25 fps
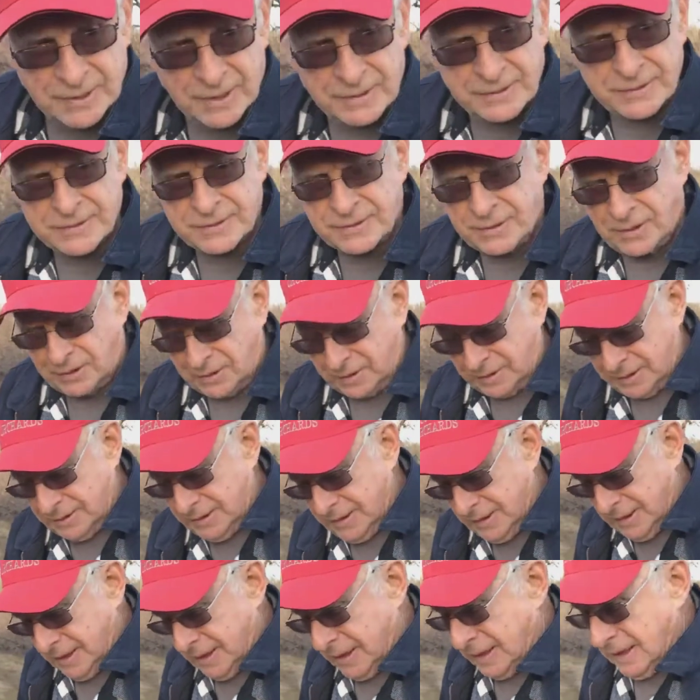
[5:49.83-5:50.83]
I started.
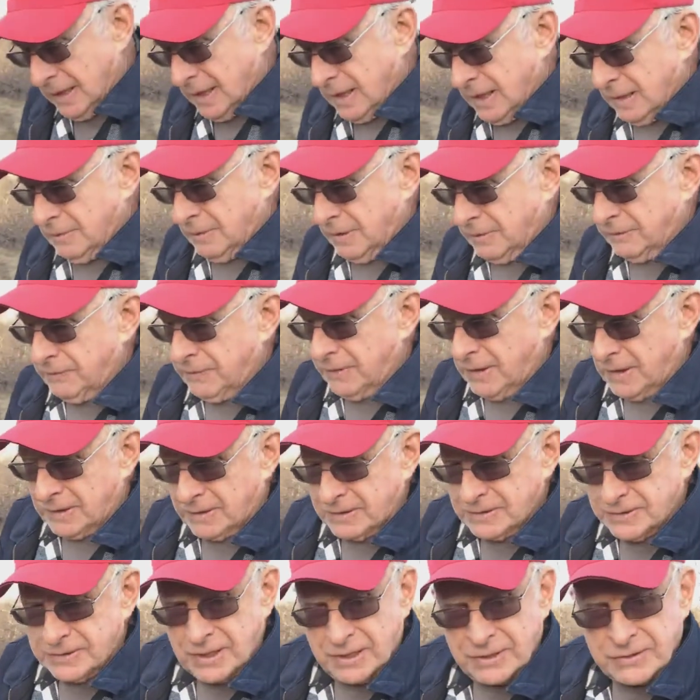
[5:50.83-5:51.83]
My
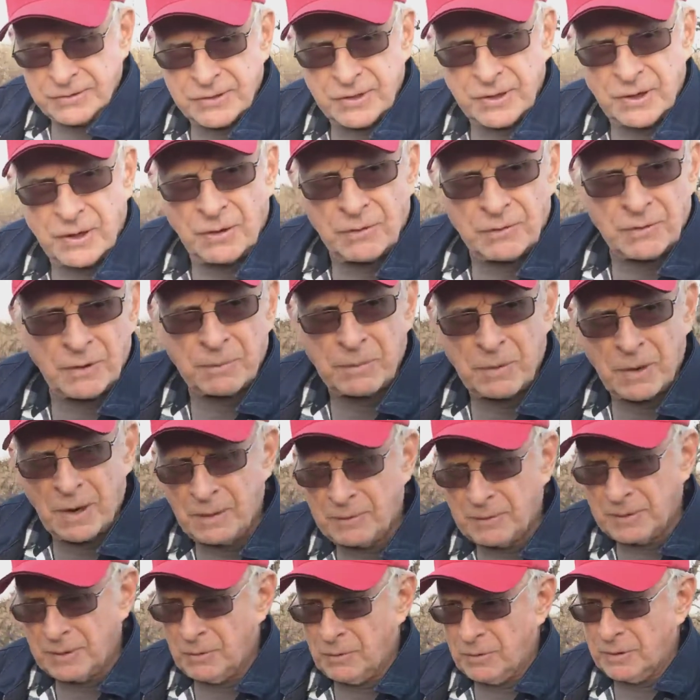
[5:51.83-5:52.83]
father changed it over
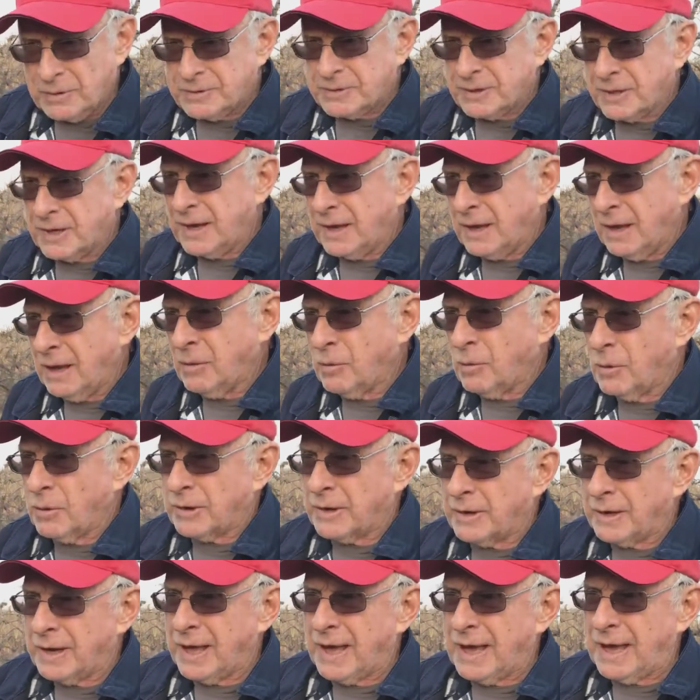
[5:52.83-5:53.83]
probably
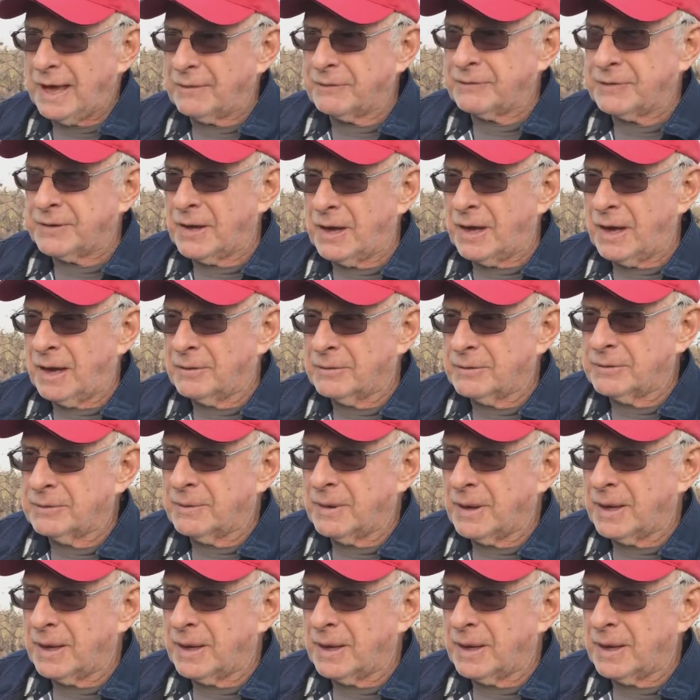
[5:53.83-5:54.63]
one and a half times.